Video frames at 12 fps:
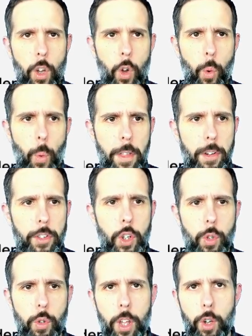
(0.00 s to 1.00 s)
Whether
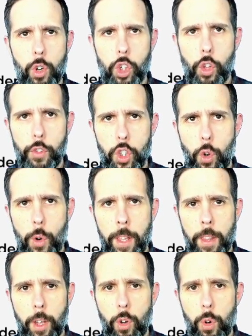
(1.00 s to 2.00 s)
due to the cost of storing
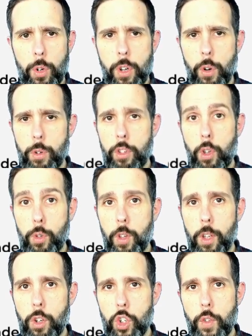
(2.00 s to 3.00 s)
the code or due to
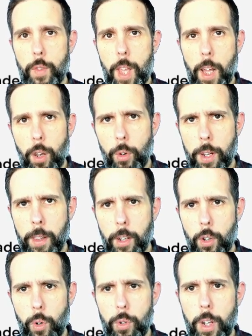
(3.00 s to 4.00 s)
the cost of downloading the
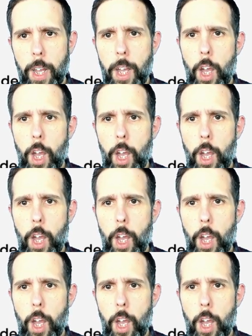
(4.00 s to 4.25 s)
code,